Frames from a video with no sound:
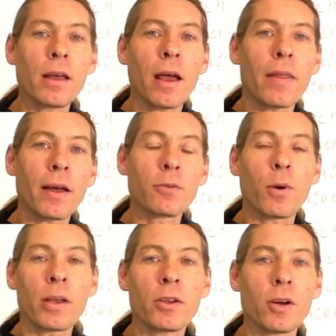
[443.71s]
and that's
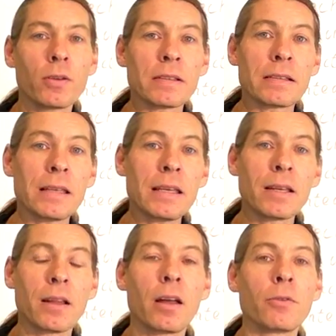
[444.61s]
why you don't see a
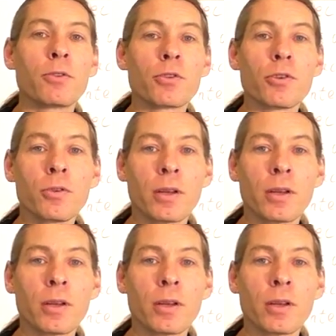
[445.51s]
lot of true